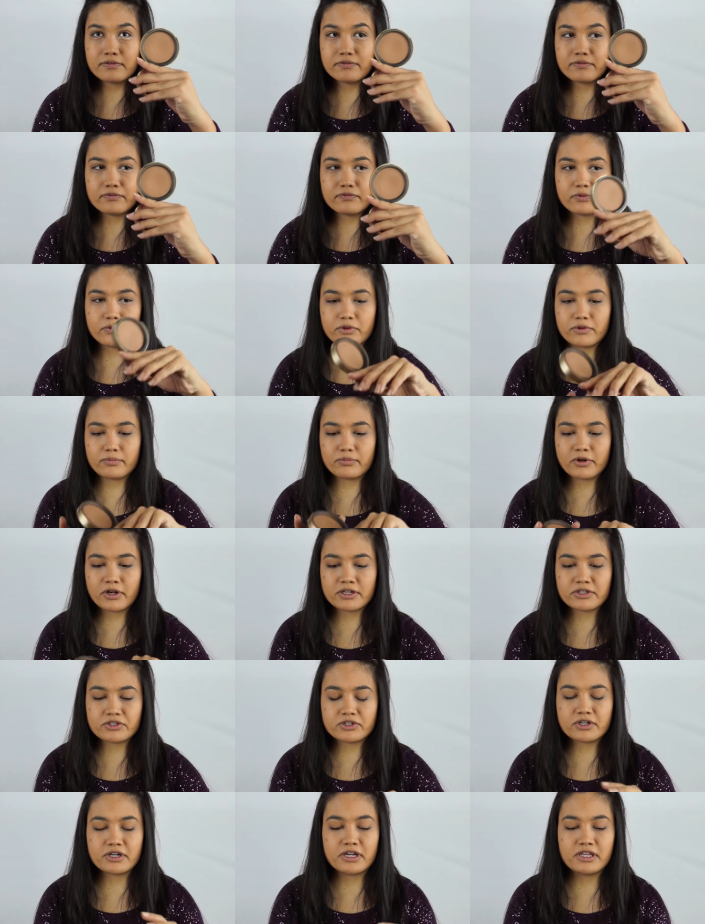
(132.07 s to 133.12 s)
for the
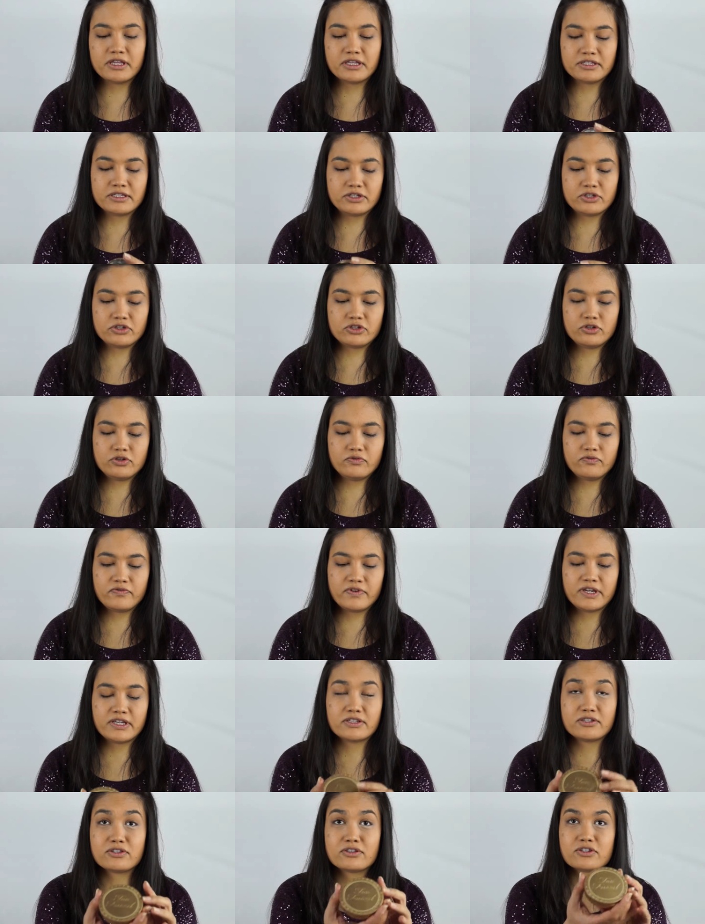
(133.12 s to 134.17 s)
bronzer, and this is Too
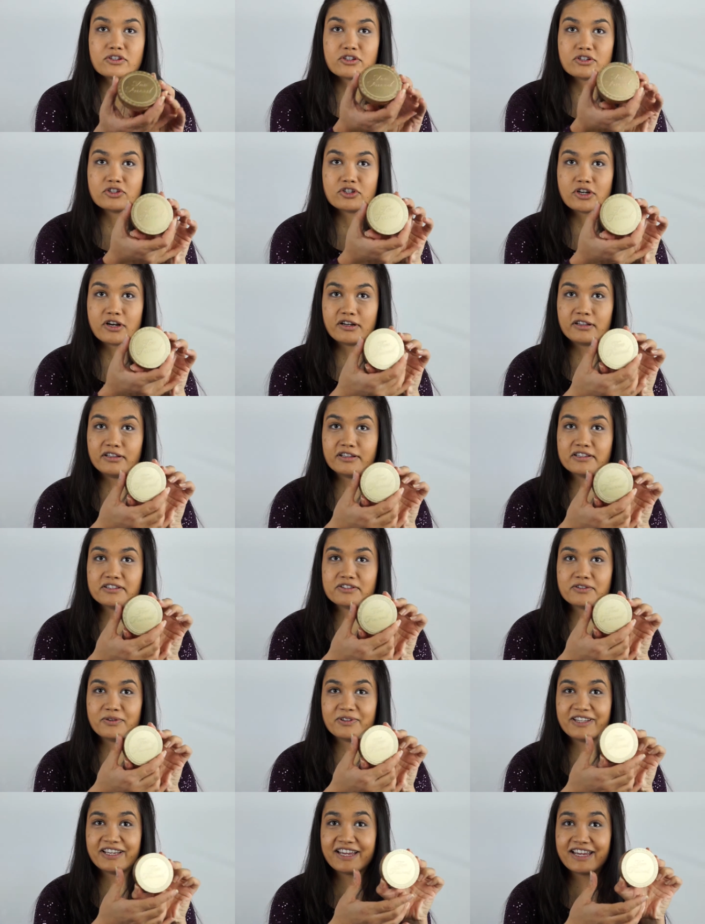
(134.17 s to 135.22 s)
Faced Chocolate
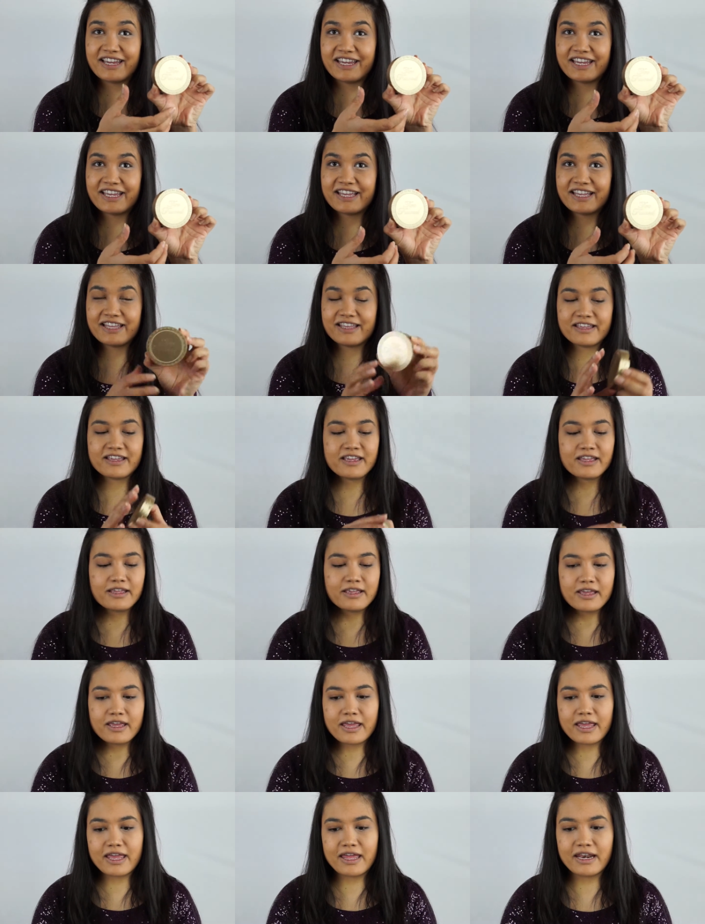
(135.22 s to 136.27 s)
Soleil.
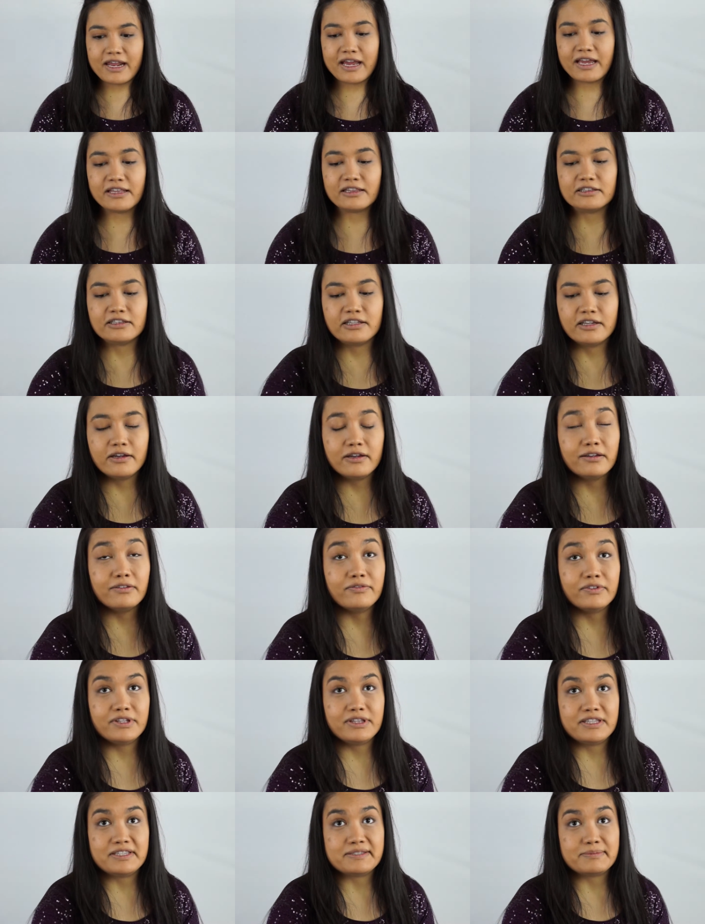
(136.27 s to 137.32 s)
And I love
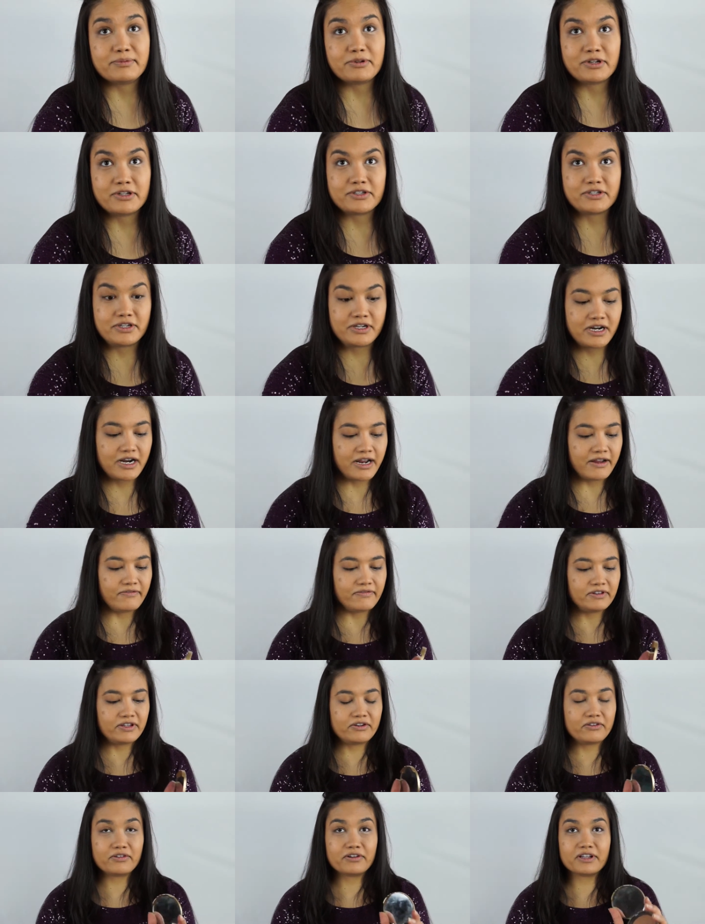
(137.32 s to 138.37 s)
this bronzer. I've
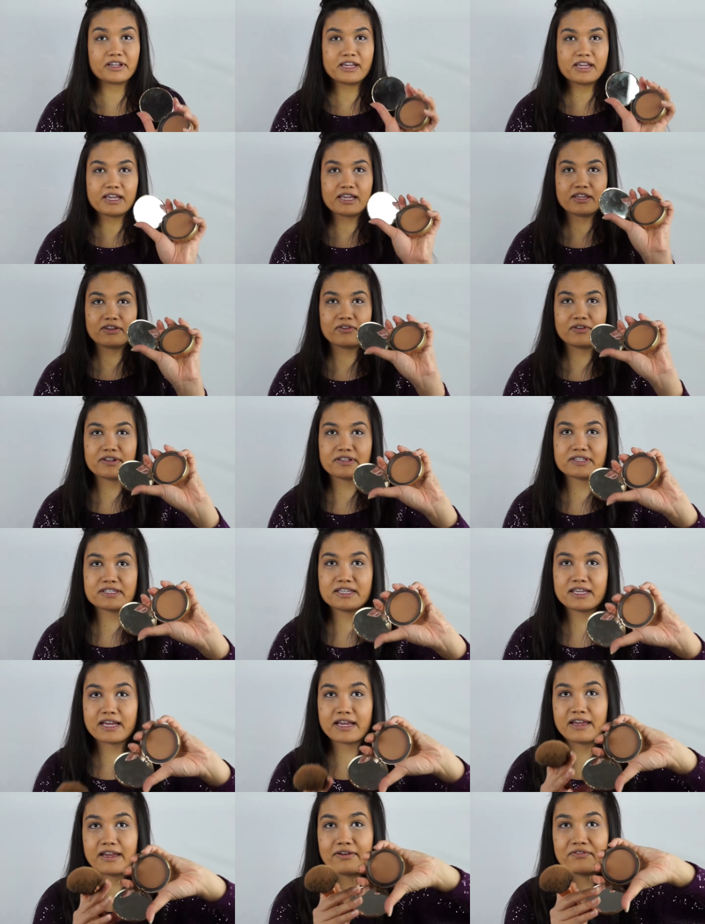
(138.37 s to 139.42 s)
literally, you can see
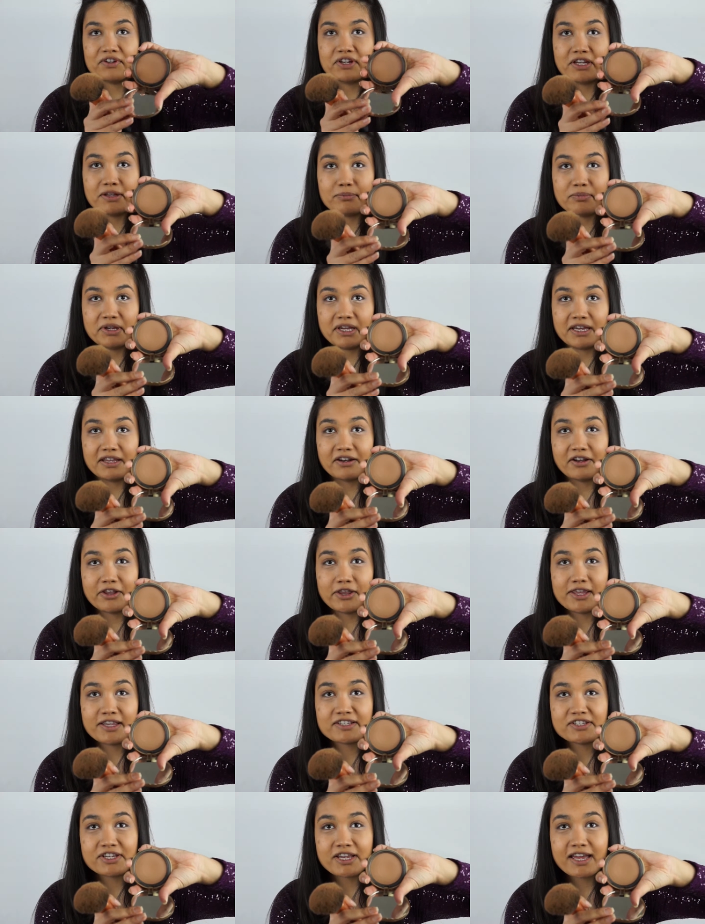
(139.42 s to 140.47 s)
I haven't hit pan on
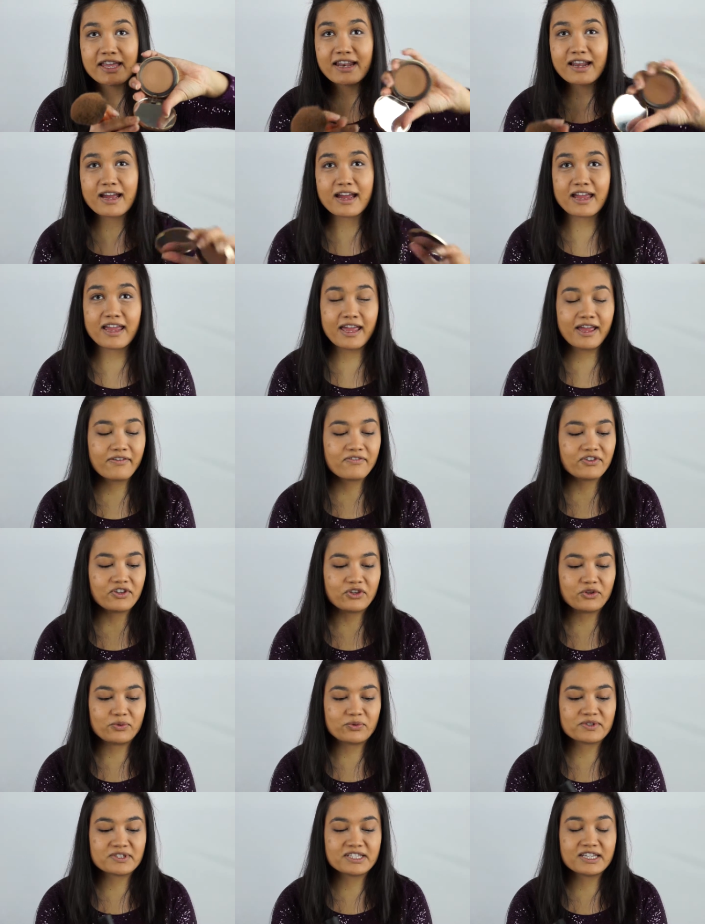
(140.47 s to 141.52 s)
this yet. I have
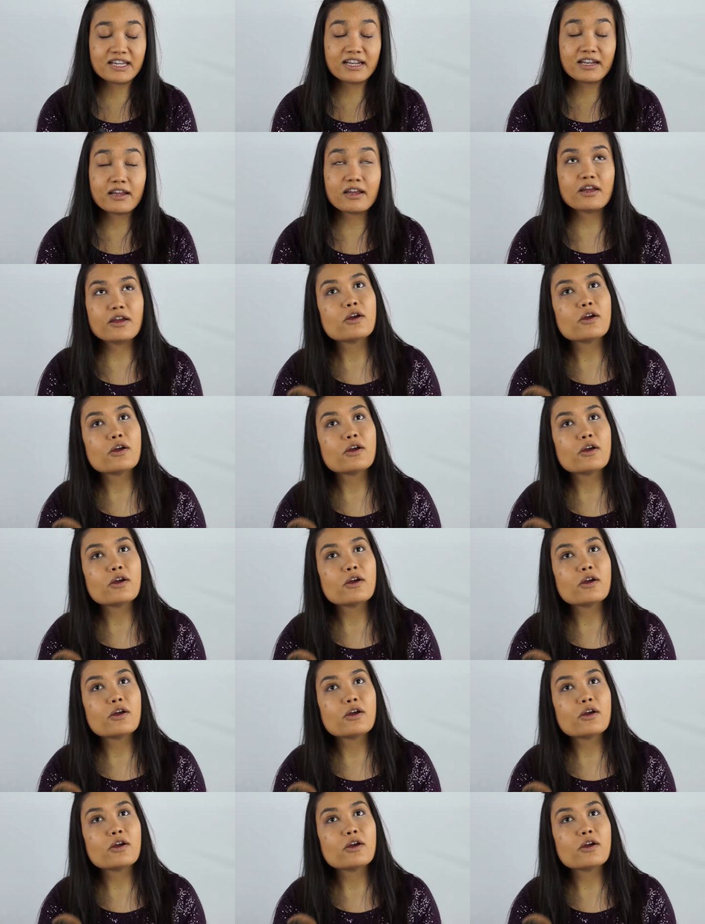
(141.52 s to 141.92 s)
used it